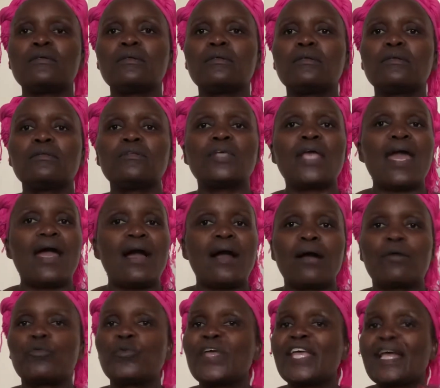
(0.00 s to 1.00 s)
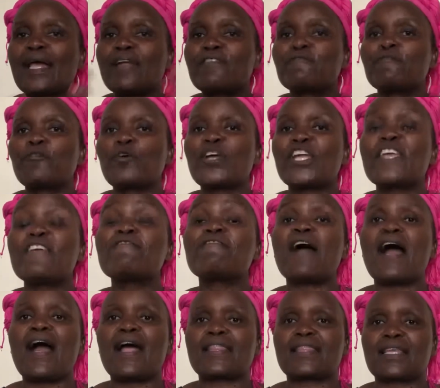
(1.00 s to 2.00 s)
Yeah, we can forgive
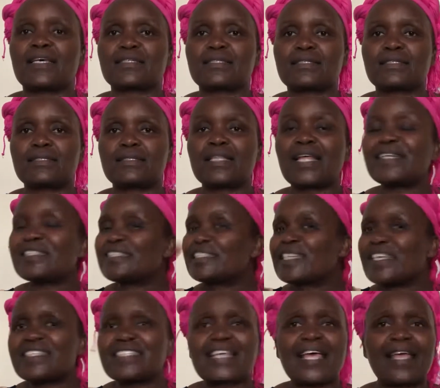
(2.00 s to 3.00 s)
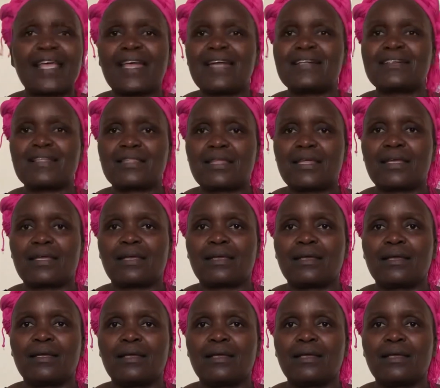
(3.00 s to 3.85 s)
others. That's the second thing.